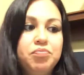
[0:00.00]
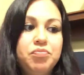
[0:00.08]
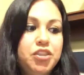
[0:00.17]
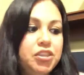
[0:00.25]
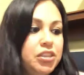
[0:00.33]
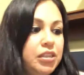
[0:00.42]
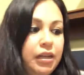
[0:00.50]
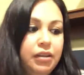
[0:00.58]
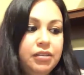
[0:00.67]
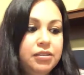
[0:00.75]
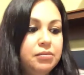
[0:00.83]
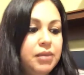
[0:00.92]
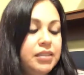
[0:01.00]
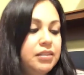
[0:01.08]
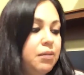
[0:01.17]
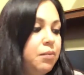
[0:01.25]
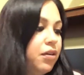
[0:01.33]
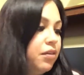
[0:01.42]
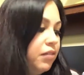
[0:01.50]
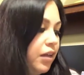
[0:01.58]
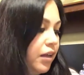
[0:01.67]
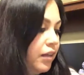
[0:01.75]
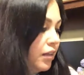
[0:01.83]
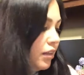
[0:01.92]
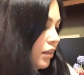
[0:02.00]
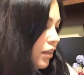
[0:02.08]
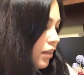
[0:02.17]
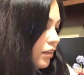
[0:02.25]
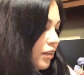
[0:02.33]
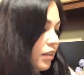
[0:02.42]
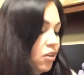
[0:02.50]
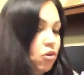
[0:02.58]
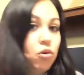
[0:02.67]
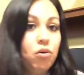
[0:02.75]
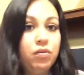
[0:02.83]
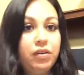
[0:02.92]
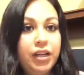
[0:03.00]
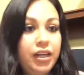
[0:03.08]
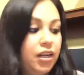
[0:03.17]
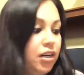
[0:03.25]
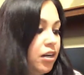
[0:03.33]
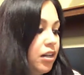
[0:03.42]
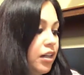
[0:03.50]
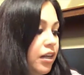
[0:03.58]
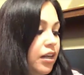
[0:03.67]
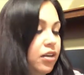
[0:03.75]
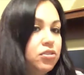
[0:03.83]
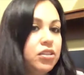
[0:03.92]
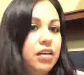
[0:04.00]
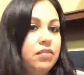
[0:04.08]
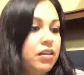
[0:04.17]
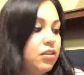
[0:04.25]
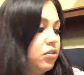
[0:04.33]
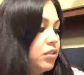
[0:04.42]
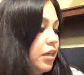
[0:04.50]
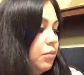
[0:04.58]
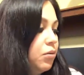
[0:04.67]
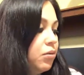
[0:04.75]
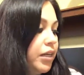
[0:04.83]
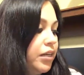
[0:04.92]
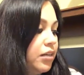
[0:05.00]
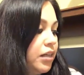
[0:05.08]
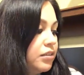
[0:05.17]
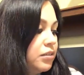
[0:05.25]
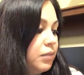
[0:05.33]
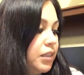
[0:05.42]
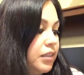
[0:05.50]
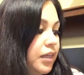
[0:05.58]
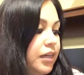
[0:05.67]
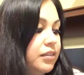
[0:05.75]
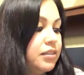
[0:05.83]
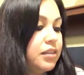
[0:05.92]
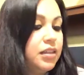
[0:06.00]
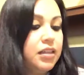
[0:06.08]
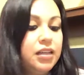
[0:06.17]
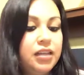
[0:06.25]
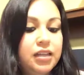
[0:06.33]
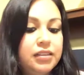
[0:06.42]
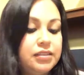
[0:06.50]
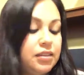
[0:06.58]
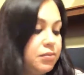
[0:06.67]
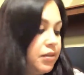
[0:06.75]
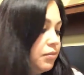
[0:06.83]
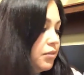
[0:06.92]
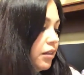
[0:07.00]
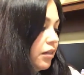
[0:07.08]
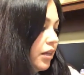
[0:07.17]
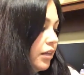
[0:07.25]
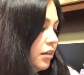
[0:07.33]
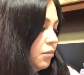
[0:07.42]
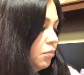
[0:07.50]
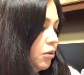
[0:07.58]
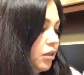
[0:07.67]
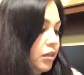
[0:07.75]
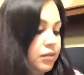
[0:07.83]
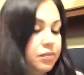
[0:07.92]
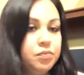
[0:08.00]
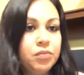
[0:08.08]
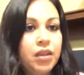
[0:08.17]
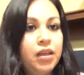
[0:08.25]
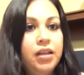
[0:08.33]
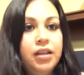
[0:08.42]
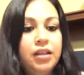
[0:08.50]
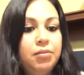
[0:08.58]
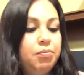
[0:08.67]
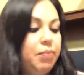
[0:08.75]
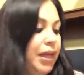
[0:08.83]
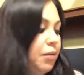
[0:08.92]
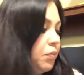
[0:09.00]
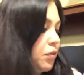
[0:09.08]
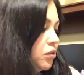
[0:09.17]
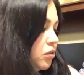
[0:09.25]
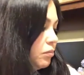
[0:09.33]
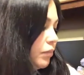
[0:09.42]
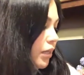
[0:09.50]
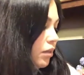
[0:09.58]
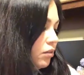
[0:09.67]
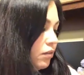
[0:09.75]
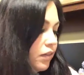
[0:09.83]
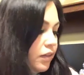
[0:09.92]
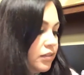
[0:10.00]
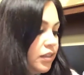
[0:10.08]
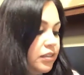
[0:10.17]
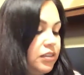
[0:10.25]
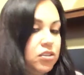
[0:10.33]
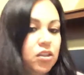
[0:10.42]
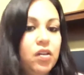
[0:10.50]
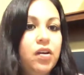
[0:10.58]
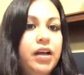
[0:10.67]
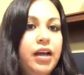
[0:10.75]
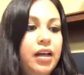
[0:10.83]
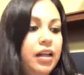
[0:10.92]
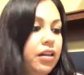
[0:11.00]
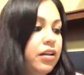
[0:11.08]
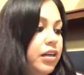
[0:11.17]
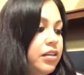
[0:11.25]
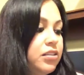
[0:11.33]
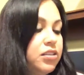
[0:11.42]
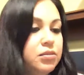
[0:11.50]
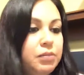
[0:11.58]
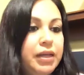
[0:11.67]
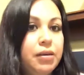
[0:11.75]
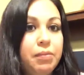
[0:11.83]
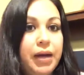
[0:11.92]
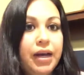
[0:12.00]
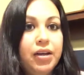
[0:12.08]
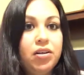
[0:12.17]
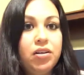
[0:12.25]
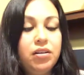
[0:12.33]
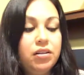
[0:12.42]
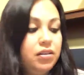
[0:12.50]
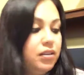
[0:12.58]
She's messed up all of that. And then over here, like, I usually have like a little table right here next to my desk, and sometimes I'll kind of put papers or mail or things I need to look at. I'll kind of just make a pile,